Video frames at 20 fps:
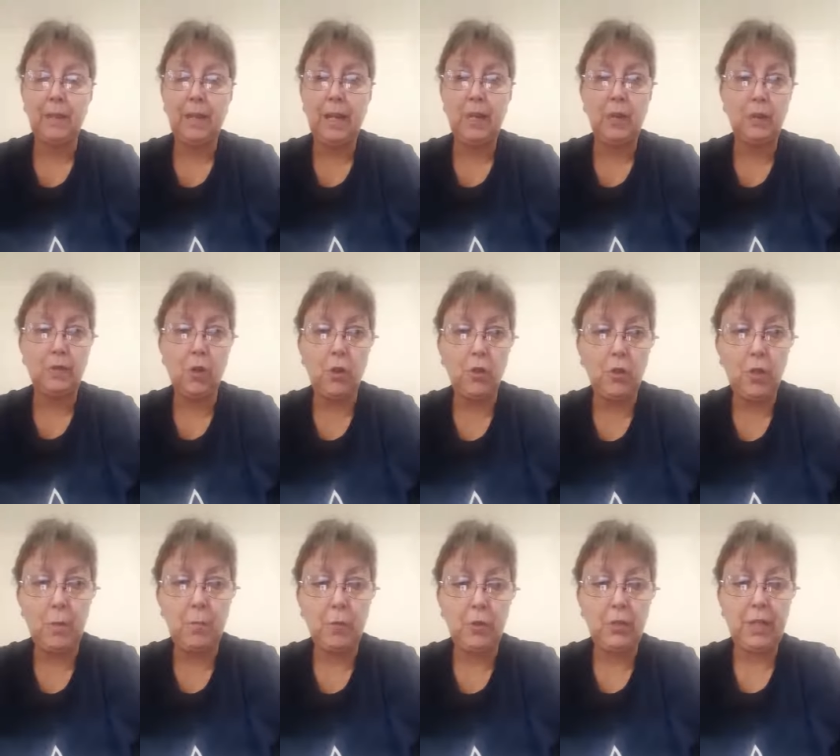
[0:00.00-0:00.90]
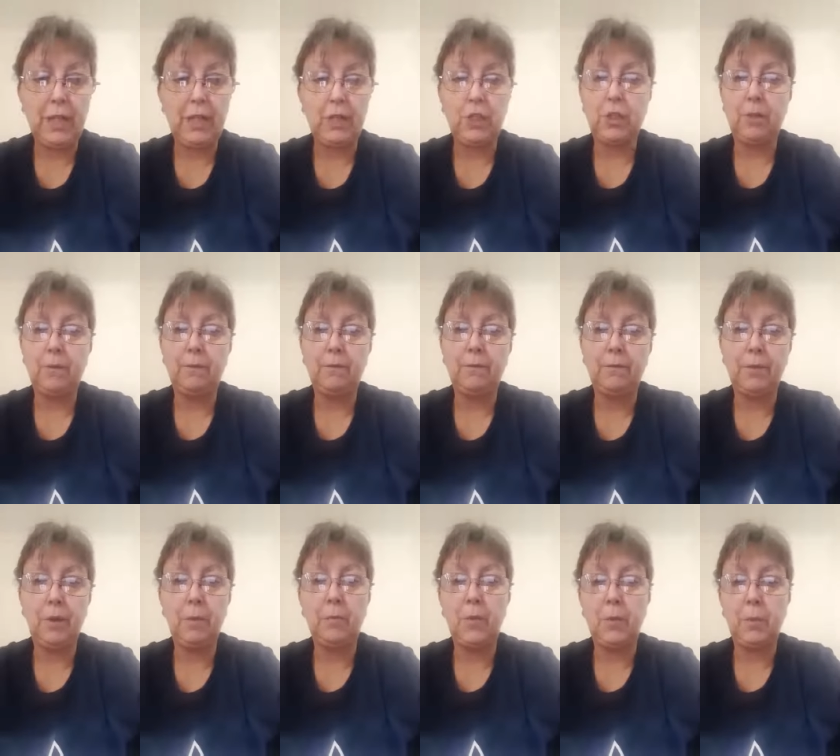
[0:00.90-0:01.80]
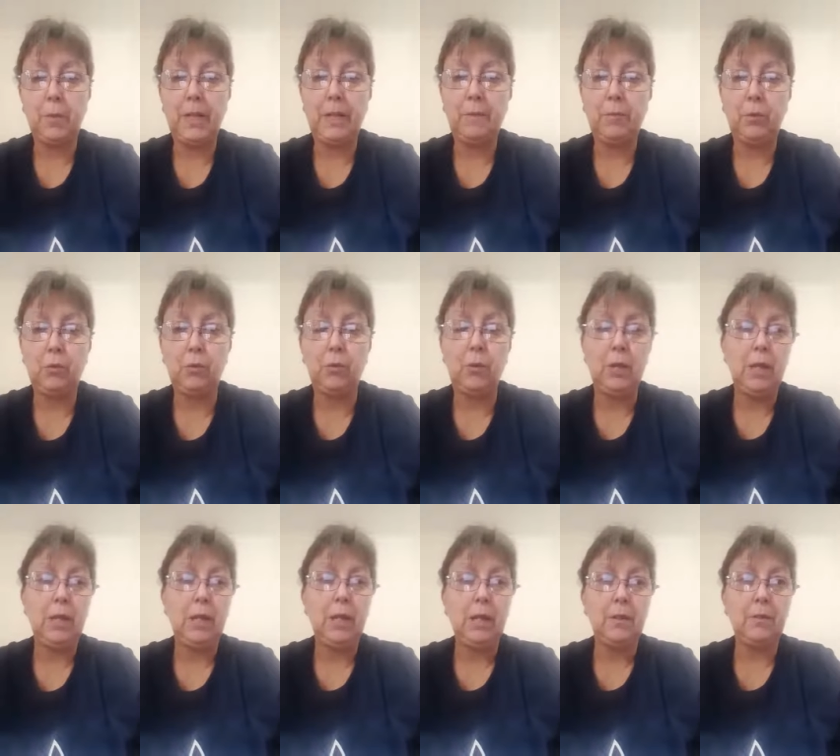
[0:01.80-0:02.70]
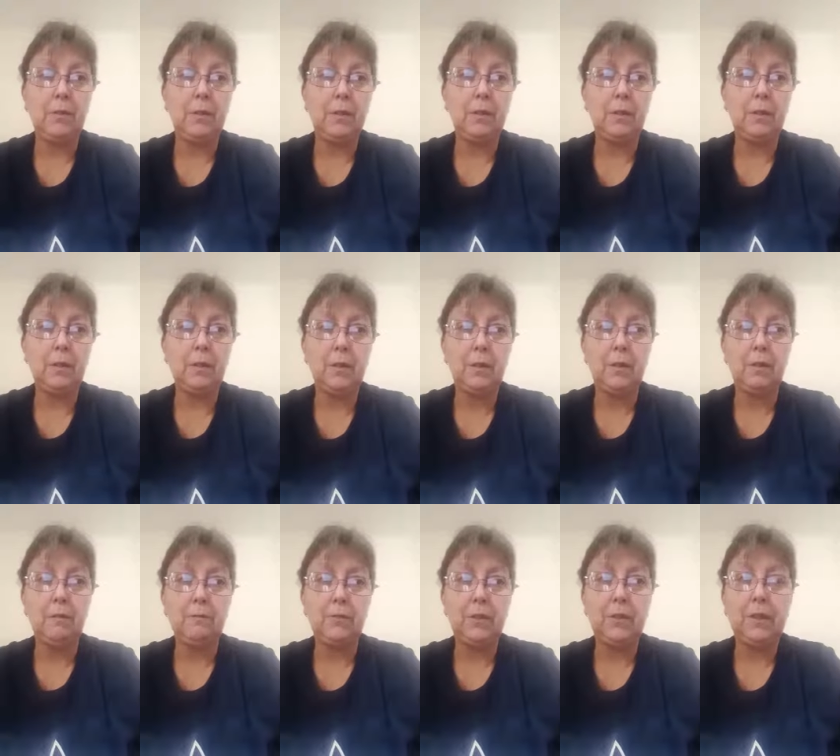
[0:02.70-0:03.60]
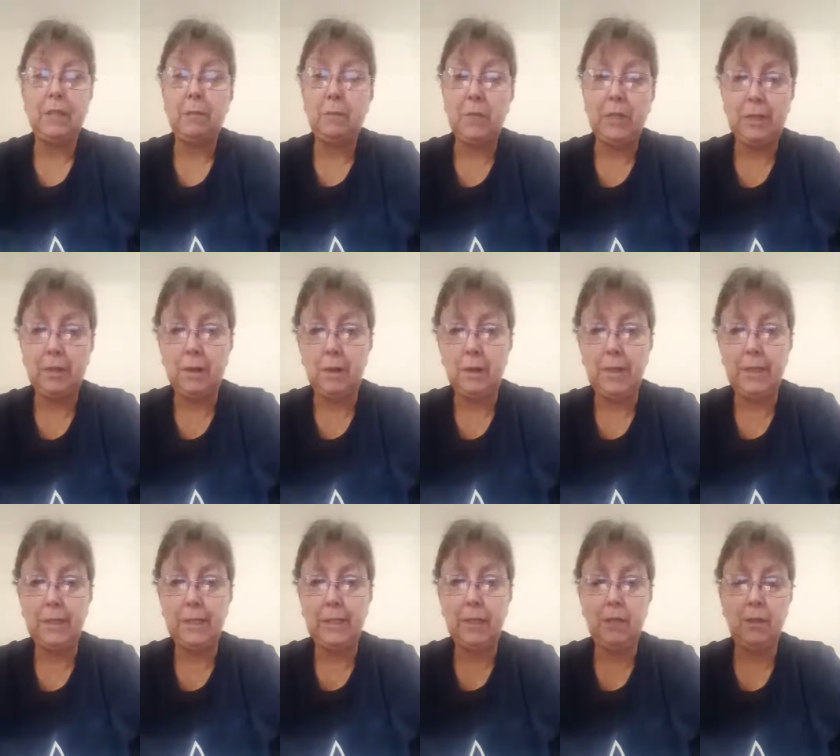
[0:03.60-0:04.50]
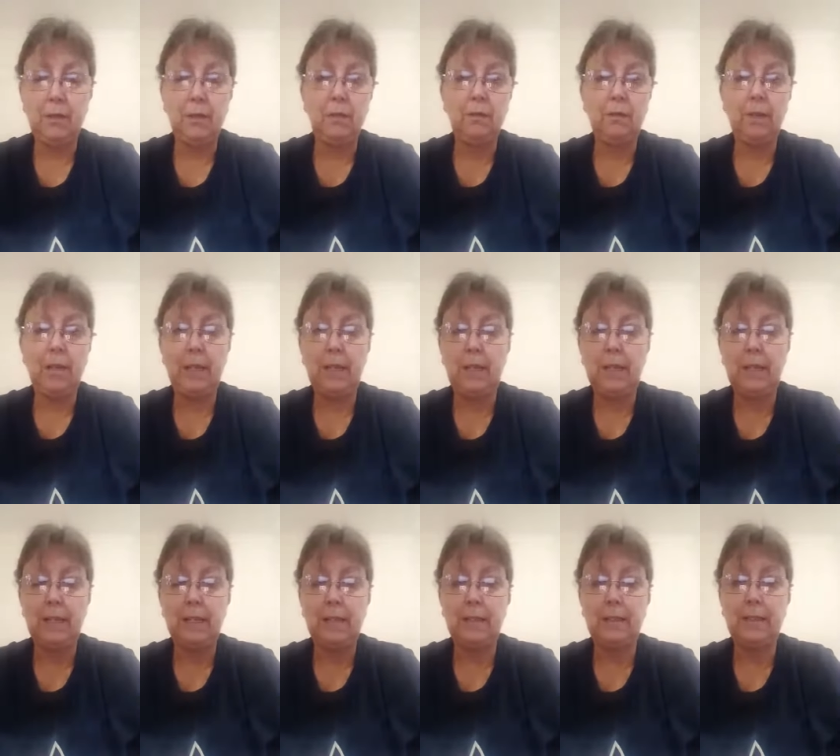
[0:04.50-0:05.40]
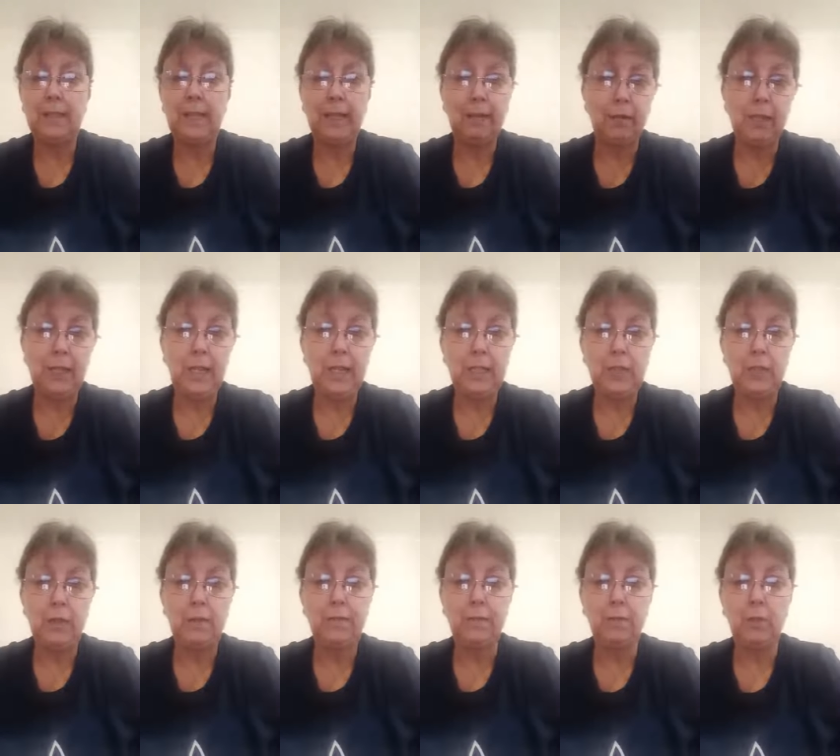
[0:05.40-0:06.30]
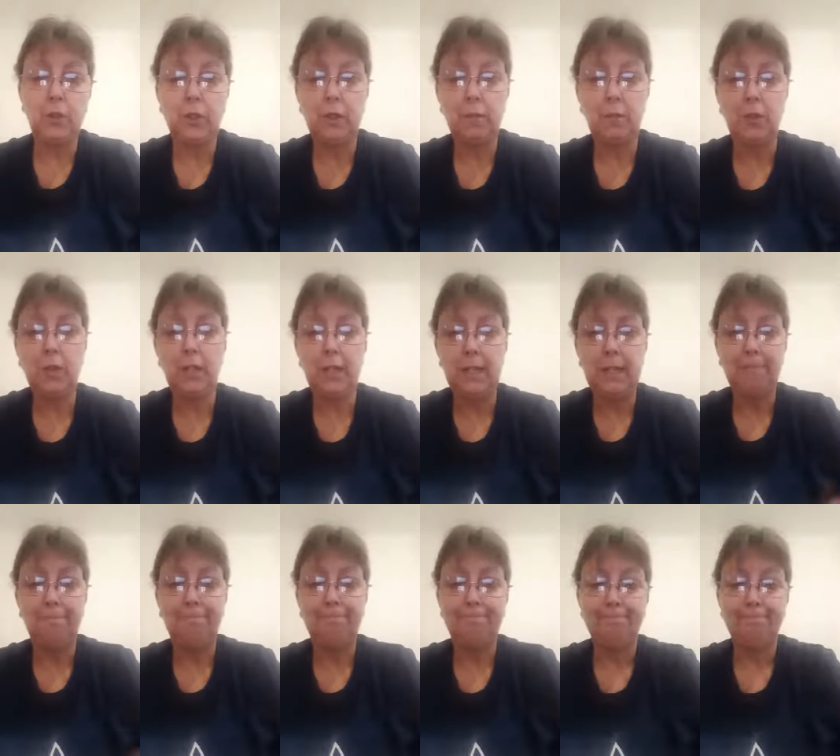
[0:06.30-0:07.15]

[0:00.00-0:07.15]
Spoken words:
And you've got no protection from the people that are stigmatizing you and segregating you from your community.